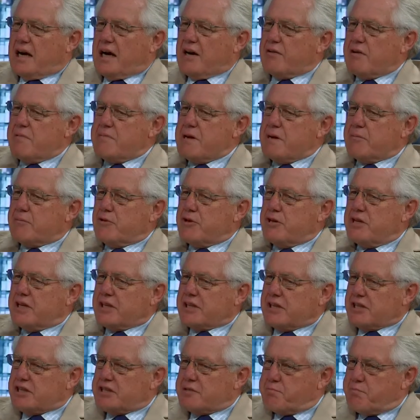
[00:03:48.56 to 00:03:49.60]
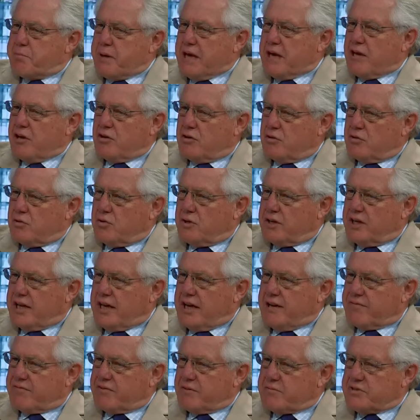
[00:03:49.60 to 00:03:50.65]
I remember Nicholas Bhengu
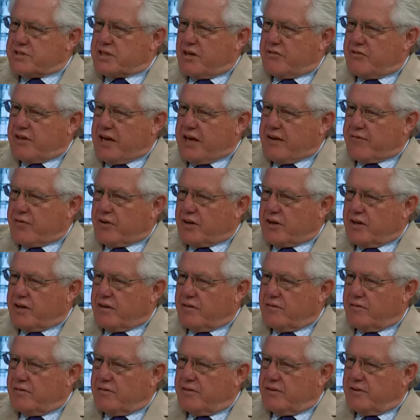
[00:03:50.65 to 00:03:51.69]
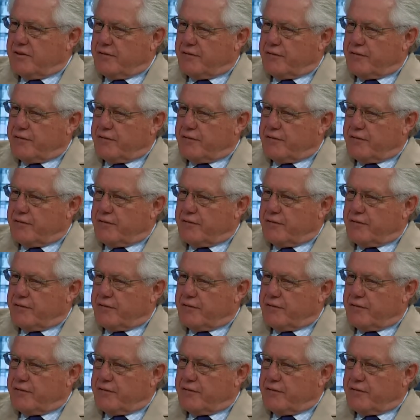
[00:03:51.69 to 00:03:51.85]
came from South Africa, mm.